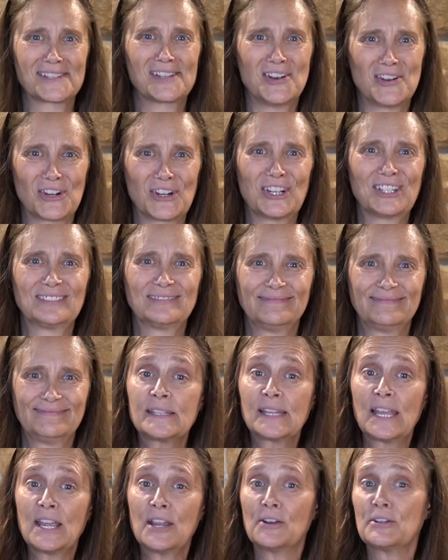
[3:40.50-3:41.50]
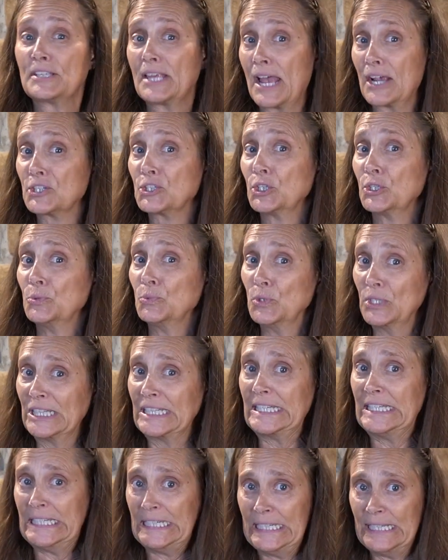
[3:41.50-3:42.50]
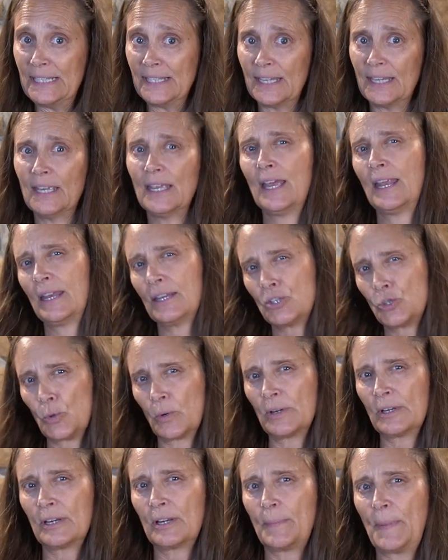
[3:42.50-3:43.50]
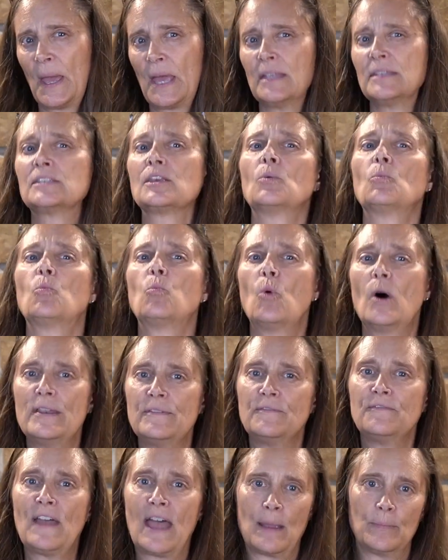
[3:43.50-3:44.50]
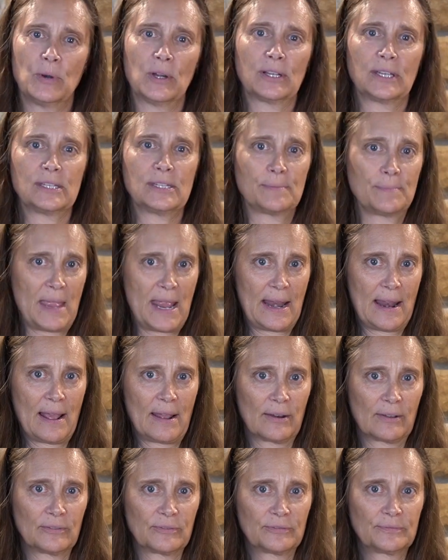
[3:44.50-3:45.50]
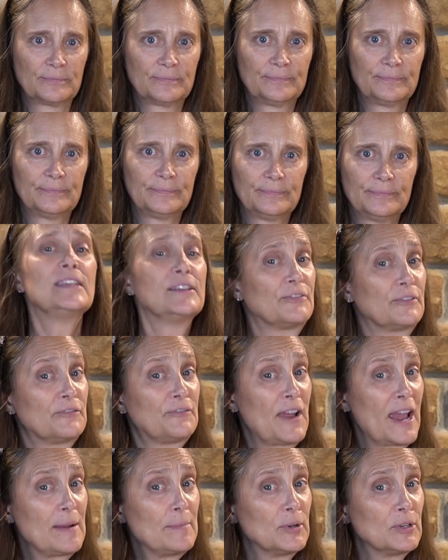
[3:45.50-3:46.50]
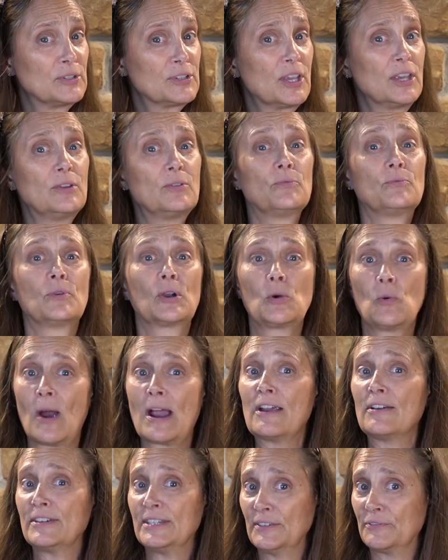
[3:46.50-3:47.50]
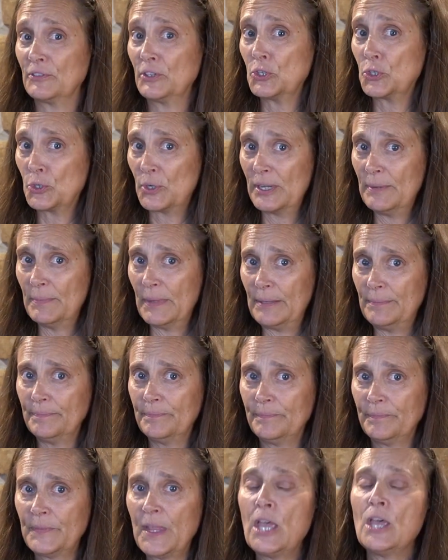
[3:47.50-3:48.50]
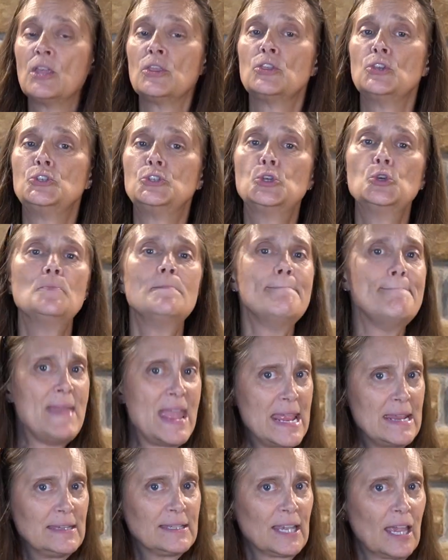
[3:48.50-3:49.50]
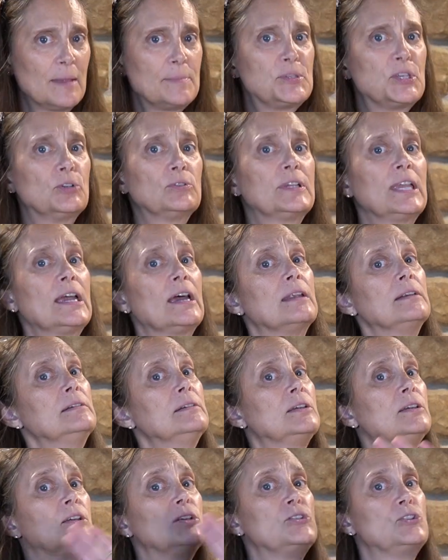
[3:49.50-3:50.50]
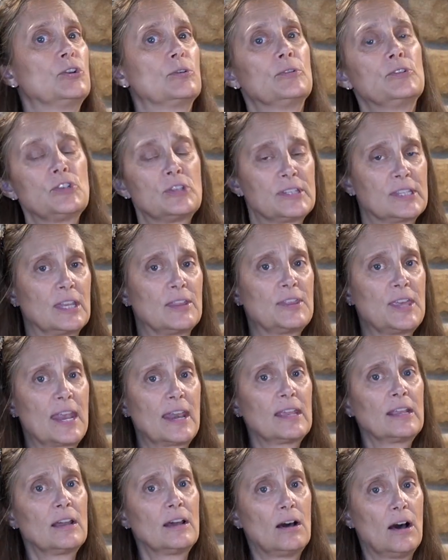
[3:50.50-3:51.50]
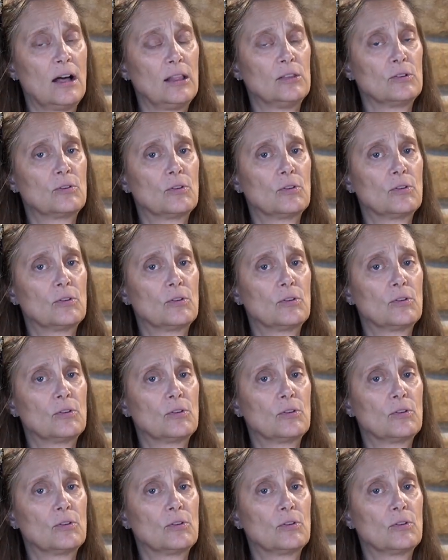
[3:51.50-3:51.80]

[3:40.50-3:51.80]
longer. This layer is actually really easy, and it sort of depends on what fabric it's made out of. Different fibers require different treatment. The 2 main types you'll get is your synthetic hollow